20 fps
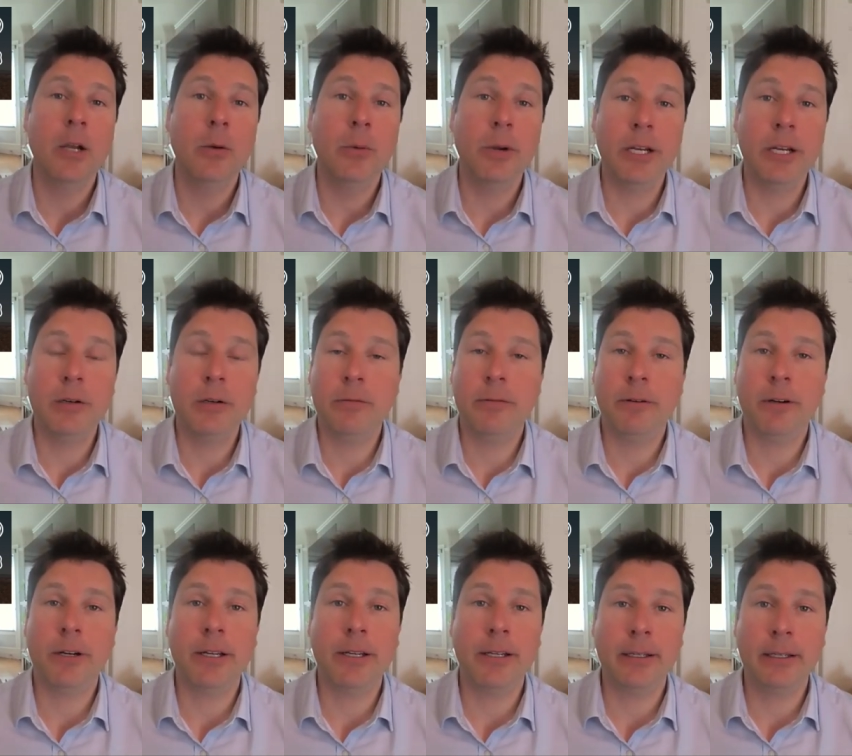We can do a
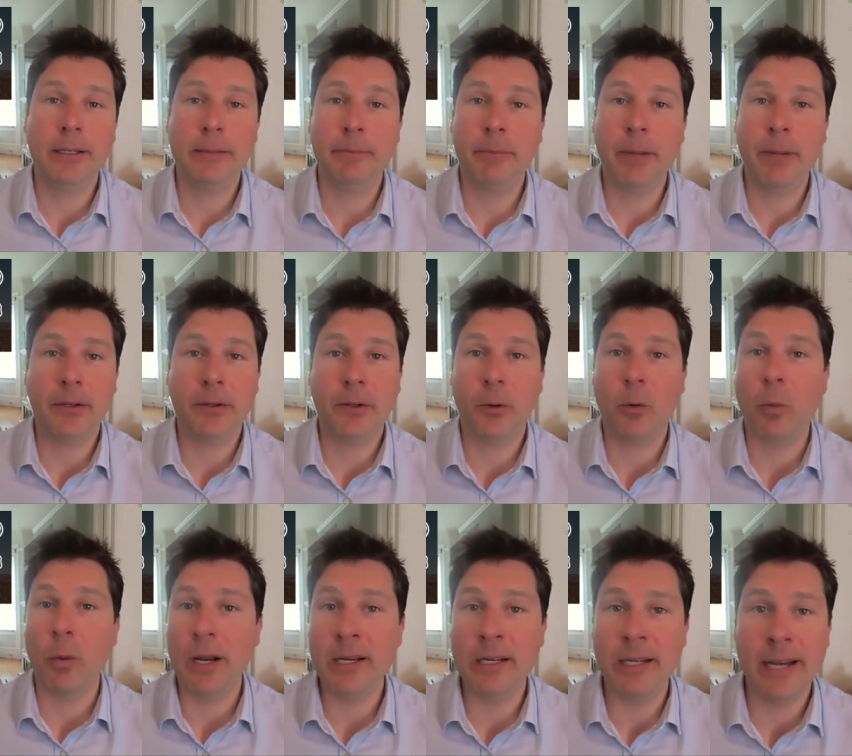very basic
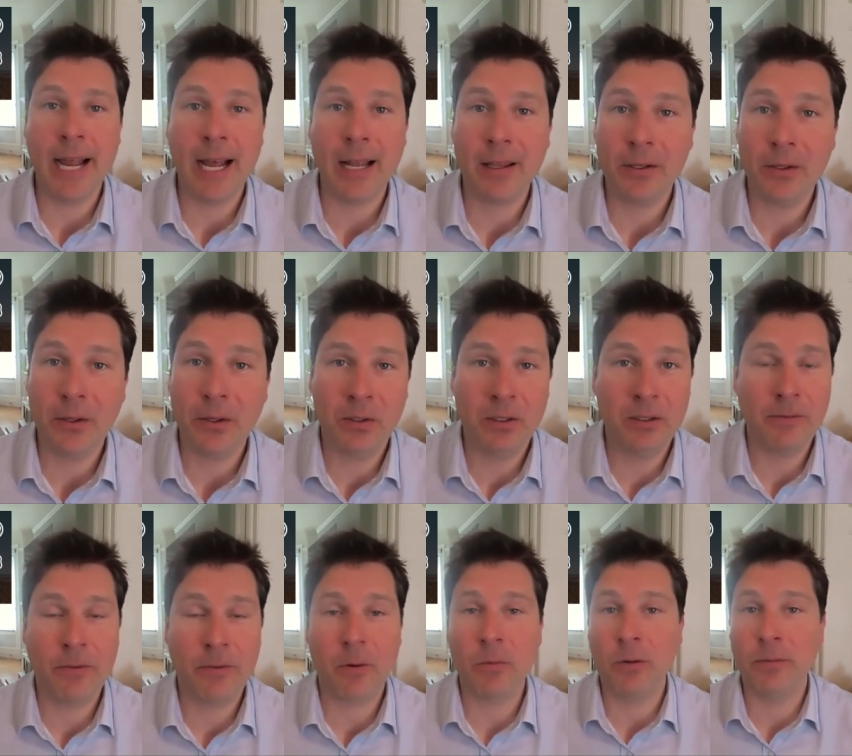wind analysis, and
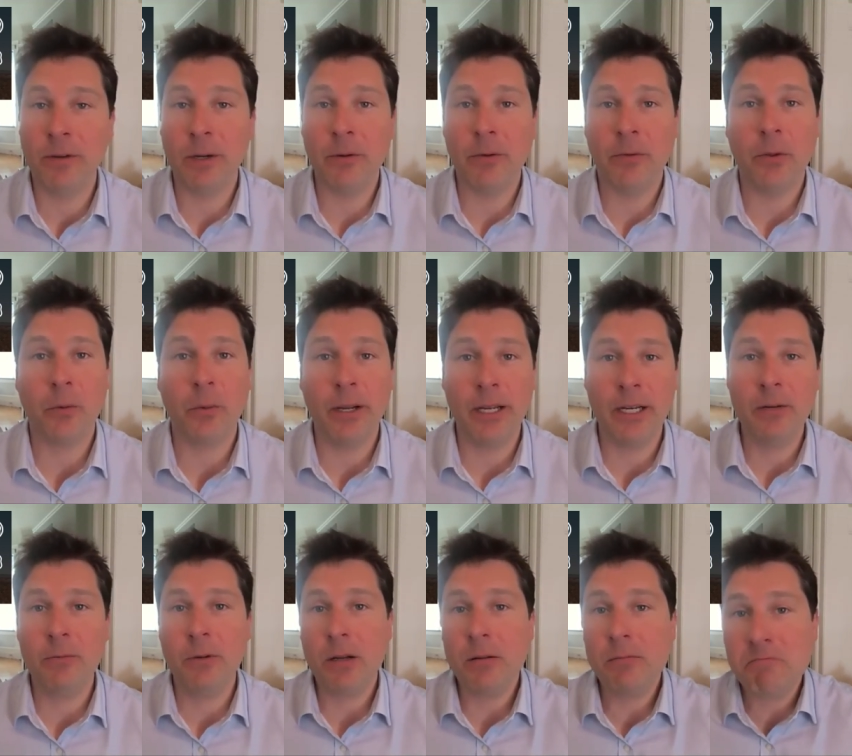if they're moving with the
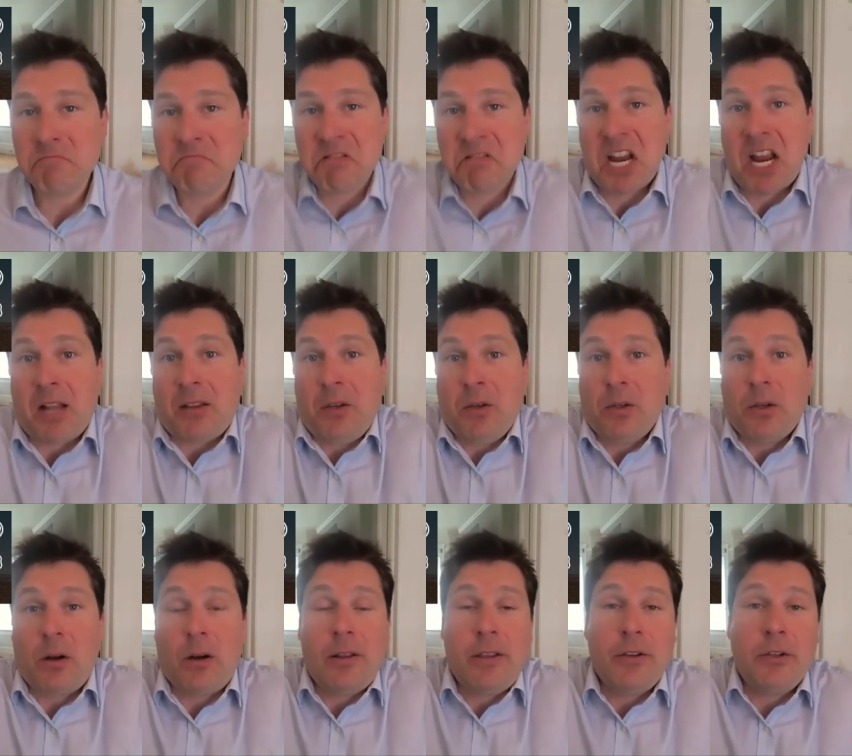wind, well, chances
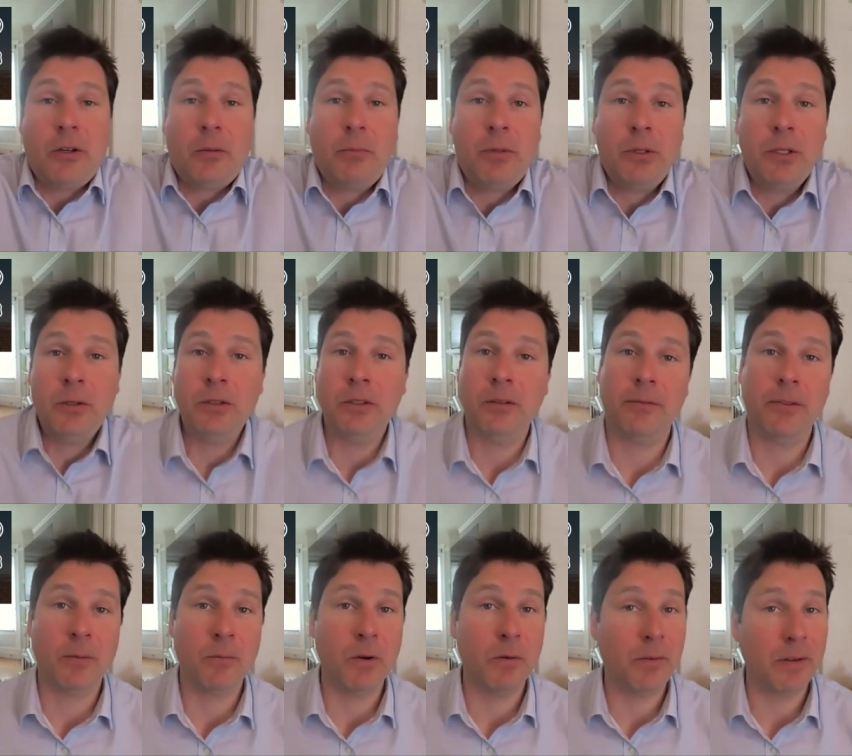are these are balloons. If
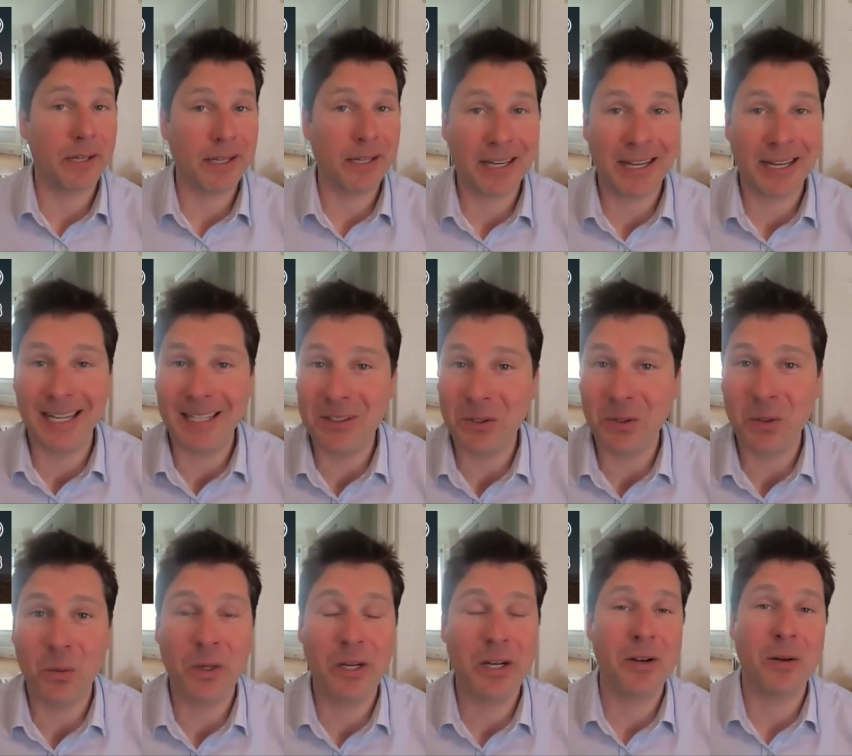they're moving against the
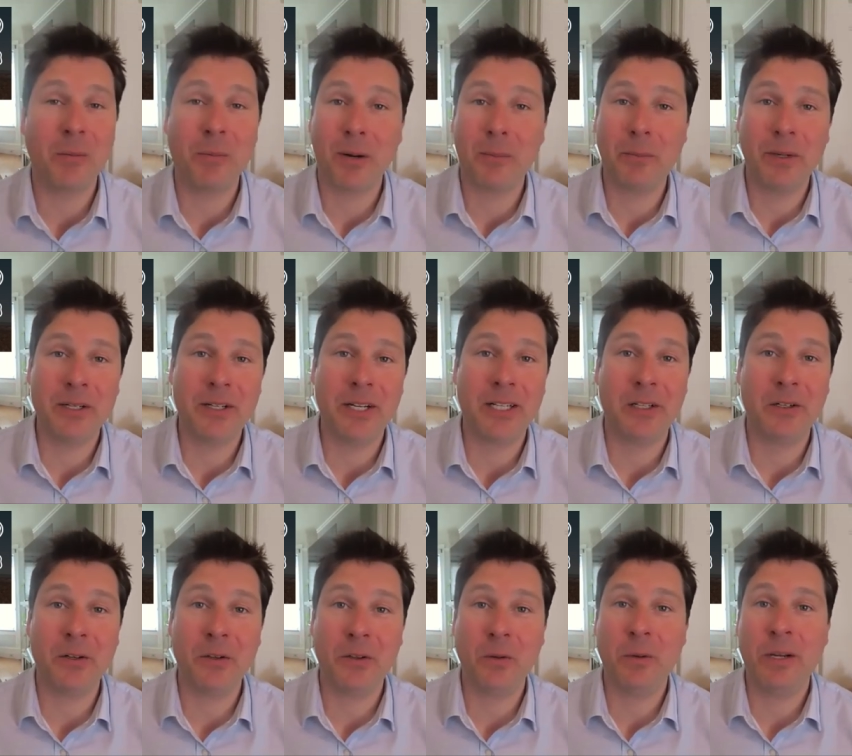wind or
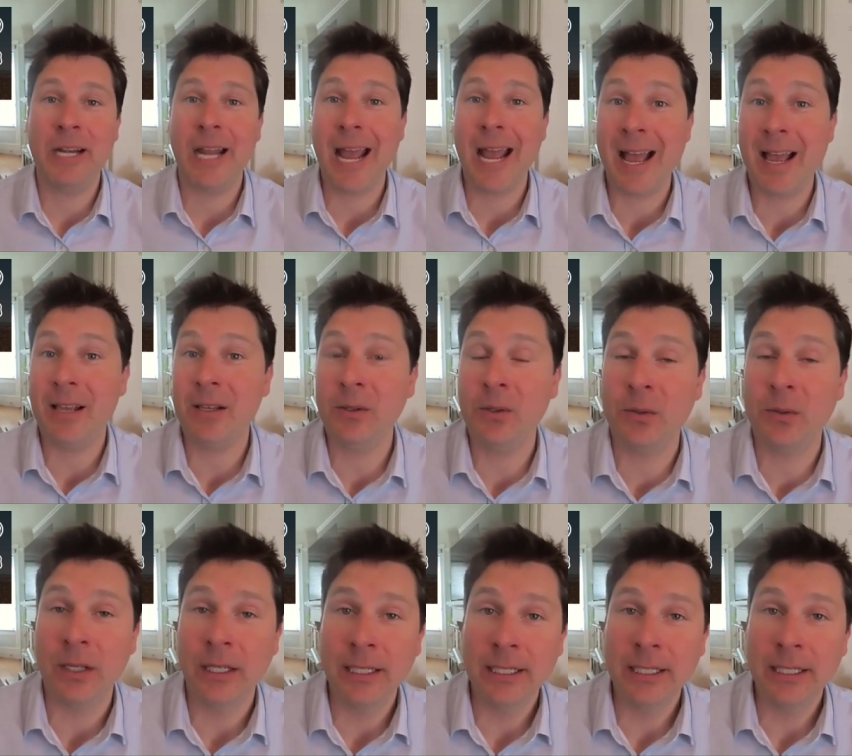perpendicular to the wind, as